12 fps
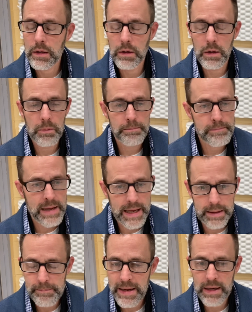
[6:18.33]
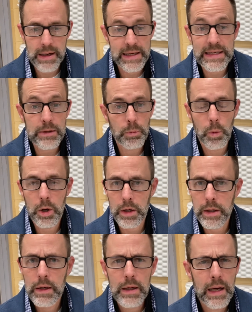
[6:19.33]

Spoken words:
oh man, I need work.